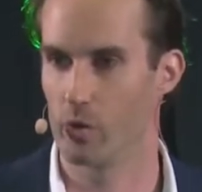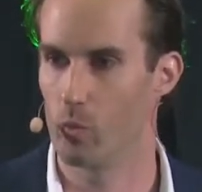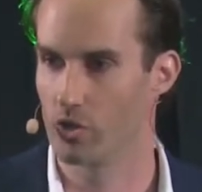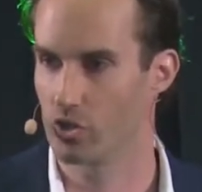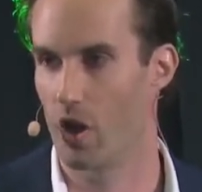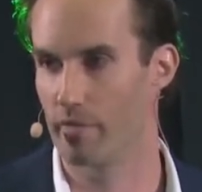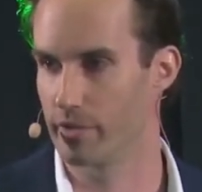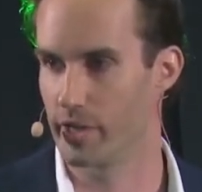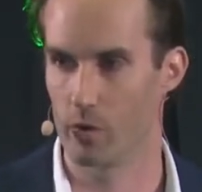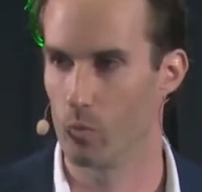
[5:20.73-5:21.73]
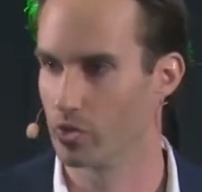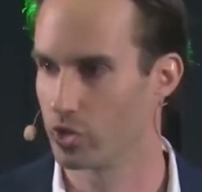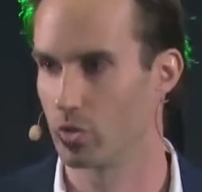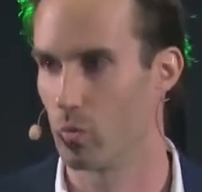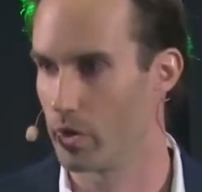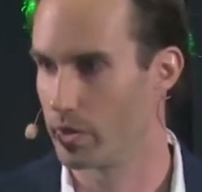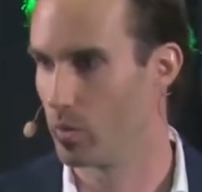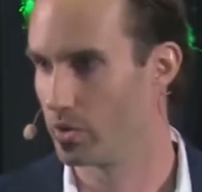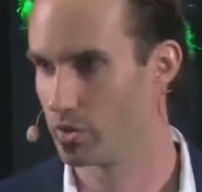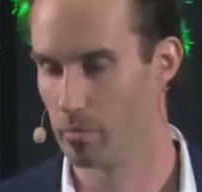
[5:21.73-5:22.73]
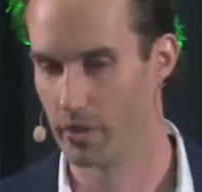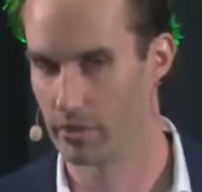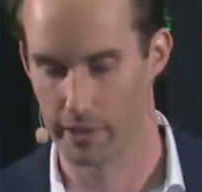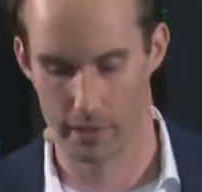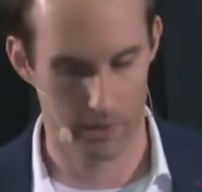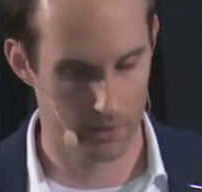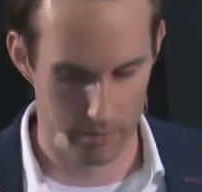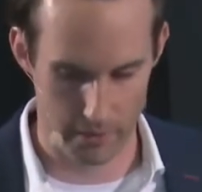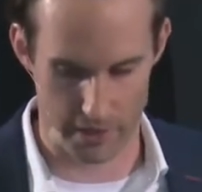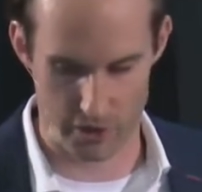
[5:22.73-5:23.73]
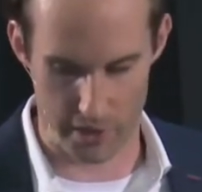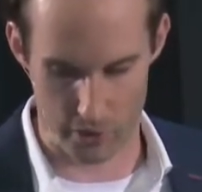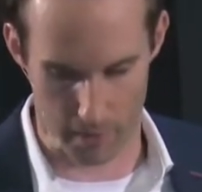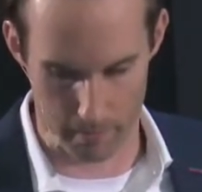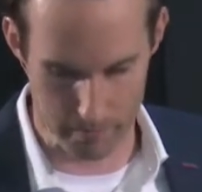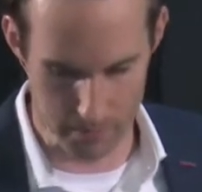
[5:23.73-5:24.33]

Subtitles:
once half a year, once a quarter, once a monthly, etc.